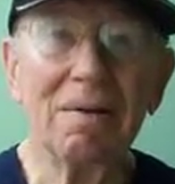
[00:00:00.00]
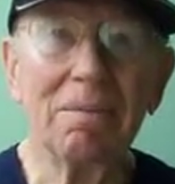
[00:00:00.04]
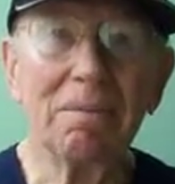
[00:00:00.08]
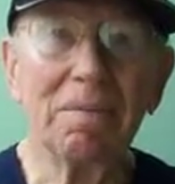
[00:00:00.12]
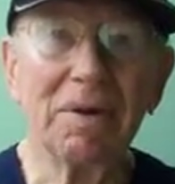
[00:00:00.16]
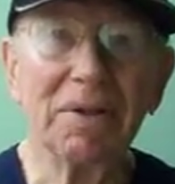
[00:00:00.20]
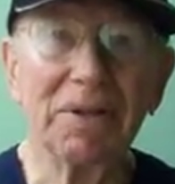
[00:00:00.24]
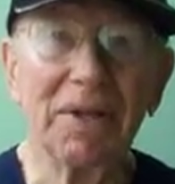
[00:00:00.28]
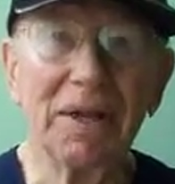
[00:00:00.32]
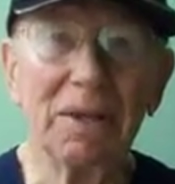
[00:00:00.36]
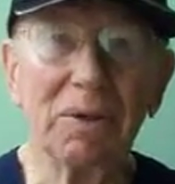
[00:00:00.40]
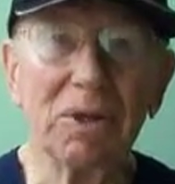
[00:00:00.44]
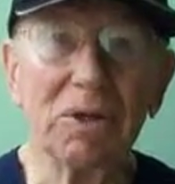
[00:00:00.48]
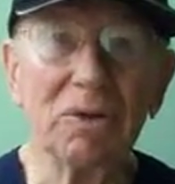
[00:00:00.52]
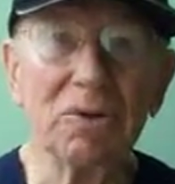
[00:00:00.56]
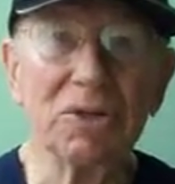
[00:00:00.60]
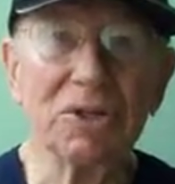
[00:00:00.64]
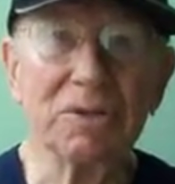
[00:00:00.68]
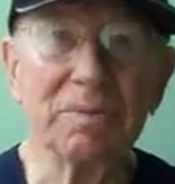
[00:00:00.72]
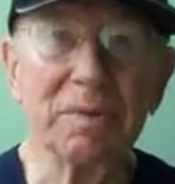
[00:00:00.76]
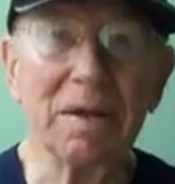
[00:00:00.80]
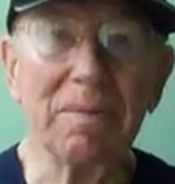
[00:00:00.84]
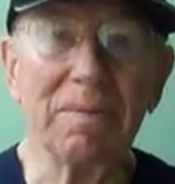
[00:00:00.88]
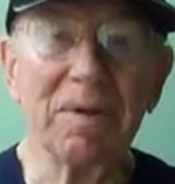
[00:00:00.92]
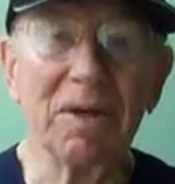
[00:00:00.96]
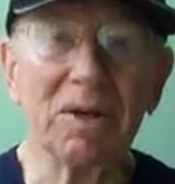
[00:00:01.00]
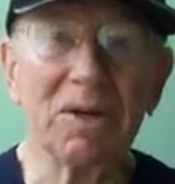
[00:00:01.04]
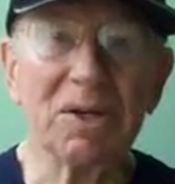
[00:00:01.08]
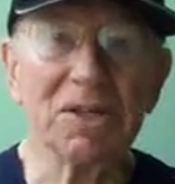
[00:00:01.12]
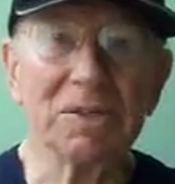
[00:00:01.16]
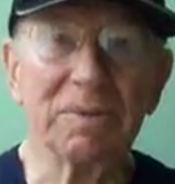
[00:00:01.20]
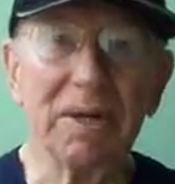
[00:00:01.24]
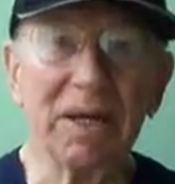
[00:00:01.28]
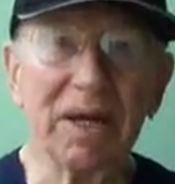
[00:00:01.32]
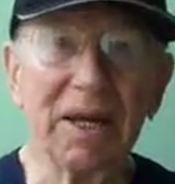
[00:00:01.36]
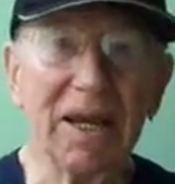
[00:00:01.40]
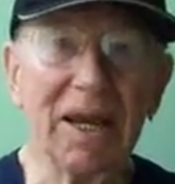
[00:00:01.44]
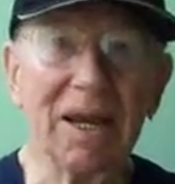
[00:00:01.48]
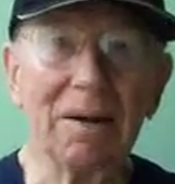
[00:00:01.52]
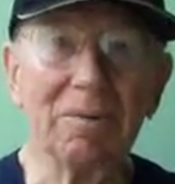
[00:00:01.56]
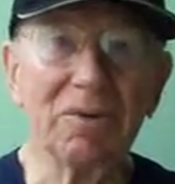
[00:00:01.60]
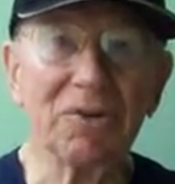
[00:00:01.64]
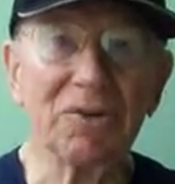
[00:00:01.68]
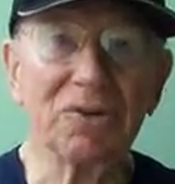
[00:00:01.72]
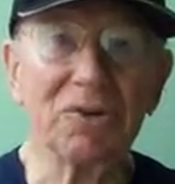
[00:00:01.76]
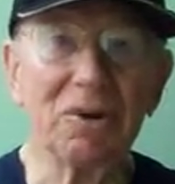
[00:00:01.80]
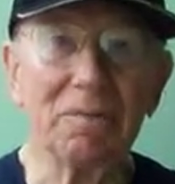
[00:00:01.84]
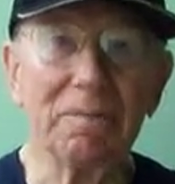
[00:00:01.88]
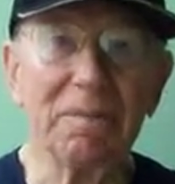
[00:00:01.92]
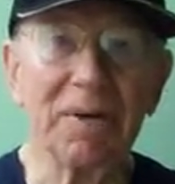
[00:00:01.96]
but they used me because my hand
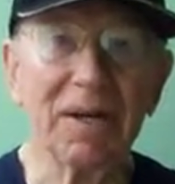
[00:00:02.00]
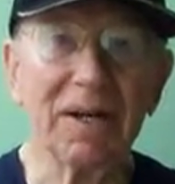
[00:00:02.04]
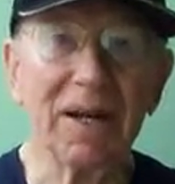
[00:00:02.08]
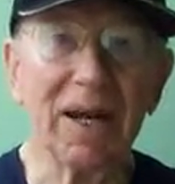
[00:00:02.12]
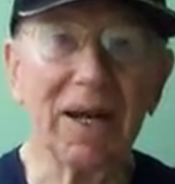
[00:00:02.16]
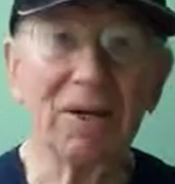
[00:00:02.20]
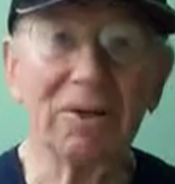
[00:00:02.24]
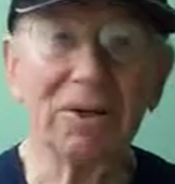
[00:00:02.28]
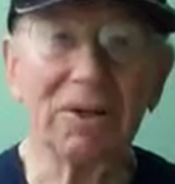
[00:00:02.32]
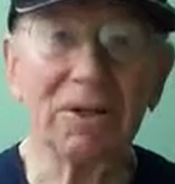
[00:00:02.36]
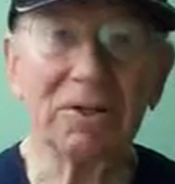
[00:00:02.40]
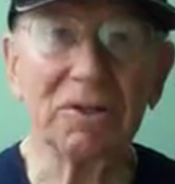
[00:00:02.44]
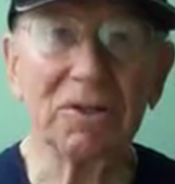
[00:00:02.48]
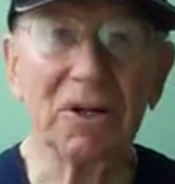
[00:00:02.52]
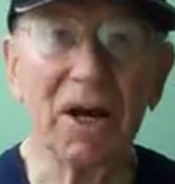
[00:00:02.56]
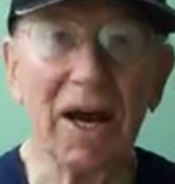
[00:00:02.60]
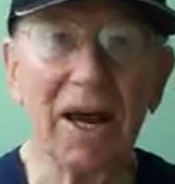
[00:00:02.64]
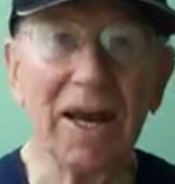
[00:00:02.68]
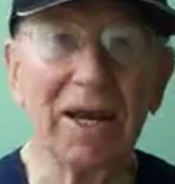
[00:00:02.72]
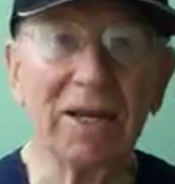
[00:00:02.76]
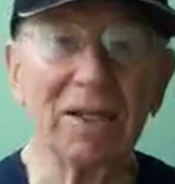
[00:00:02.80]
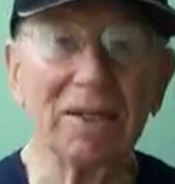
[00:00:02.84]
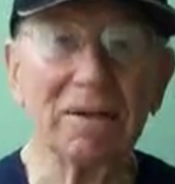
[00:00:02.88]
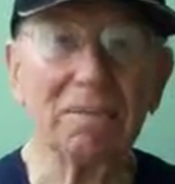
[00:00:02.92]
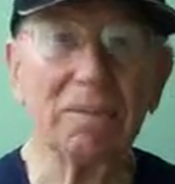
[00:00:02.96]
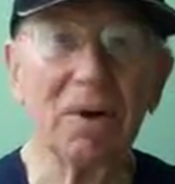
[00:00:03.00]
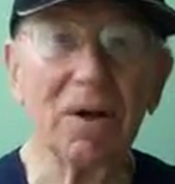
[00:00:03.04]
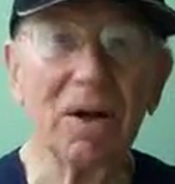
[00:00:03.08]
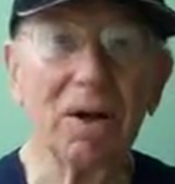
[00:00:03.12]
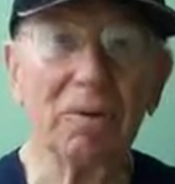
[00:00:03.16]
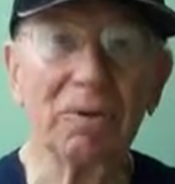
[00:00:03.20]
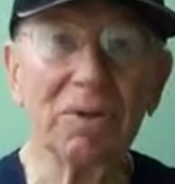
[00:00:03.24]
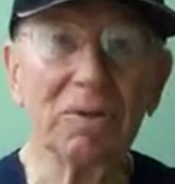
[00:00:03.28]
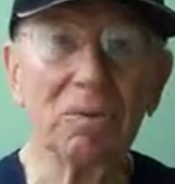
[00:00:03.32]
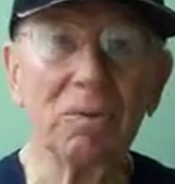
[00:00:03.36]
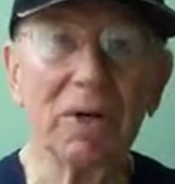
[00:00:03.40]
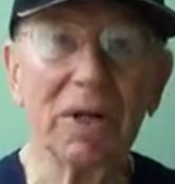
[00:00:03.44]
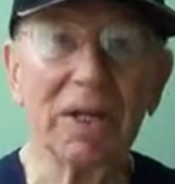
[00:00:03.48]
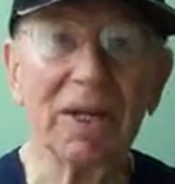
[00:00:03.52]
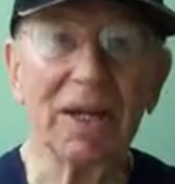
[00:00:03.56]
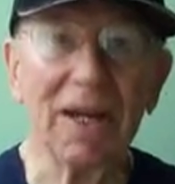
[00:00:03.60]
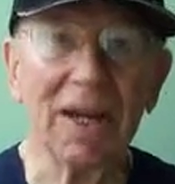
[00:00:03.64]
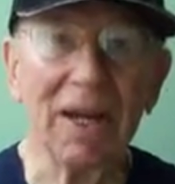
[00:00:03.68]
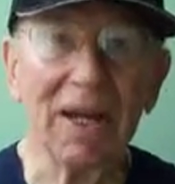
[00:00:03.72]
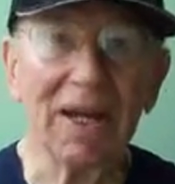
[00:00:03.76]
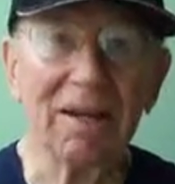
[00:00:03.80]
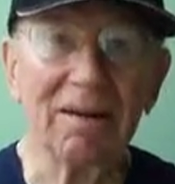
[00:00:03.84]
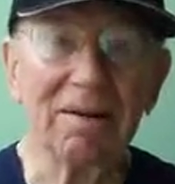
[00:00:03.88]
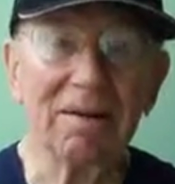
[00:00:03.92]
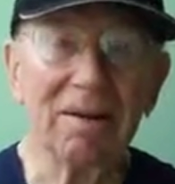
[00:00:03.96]
was so big I could hike the ball with one
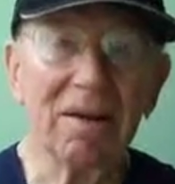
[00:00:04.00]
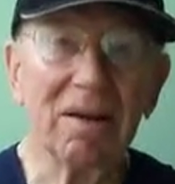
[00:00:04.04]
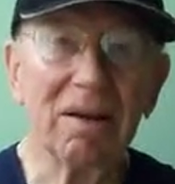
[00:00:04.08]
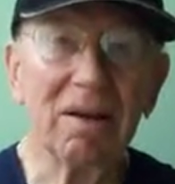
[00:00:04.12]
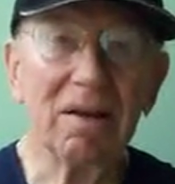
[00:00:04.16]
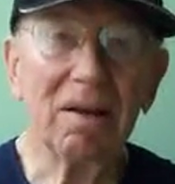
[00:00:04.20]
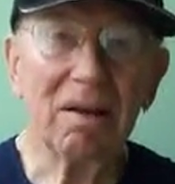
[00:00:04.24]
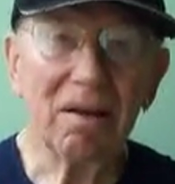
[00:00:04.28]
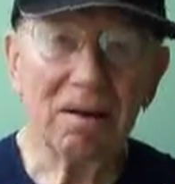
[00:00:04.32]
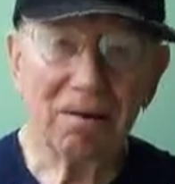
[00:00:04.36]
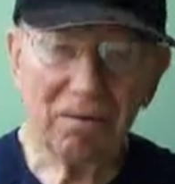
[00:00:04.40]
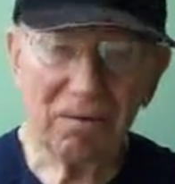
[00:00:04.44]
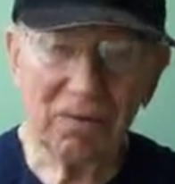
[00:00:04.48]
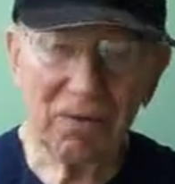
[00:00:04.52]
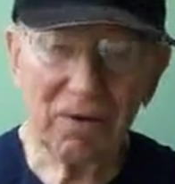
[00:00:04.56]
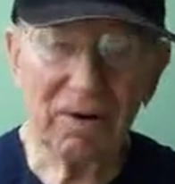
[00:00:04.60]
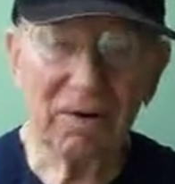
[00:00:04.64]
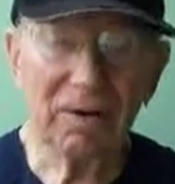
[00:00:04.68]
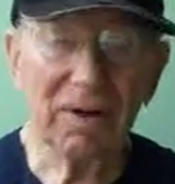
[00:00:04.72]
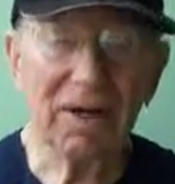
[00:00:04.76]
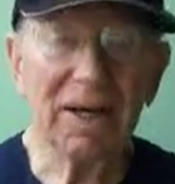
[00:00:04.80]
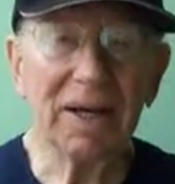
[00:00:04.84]
hand for